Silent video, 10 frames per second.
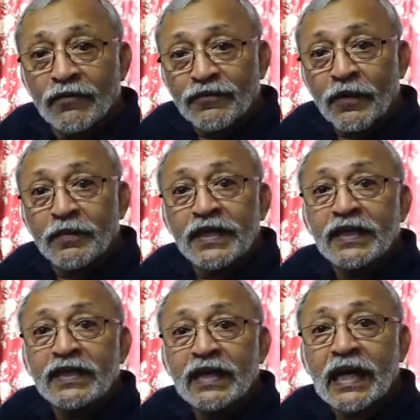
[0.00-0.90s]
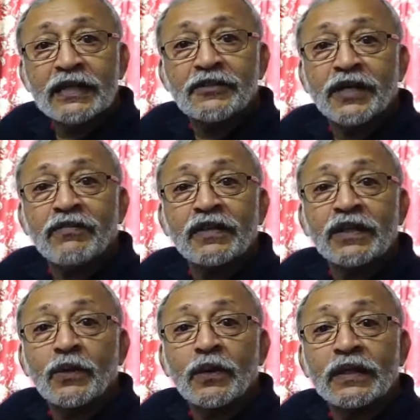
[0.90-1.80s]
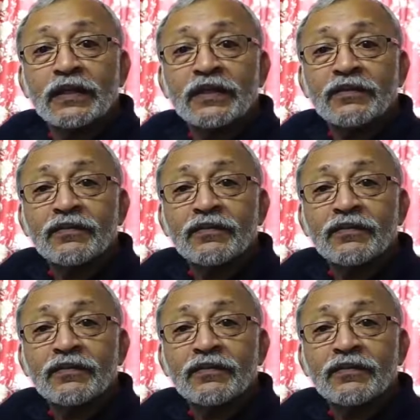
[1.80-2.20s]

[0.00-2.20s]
From here, I travel the world.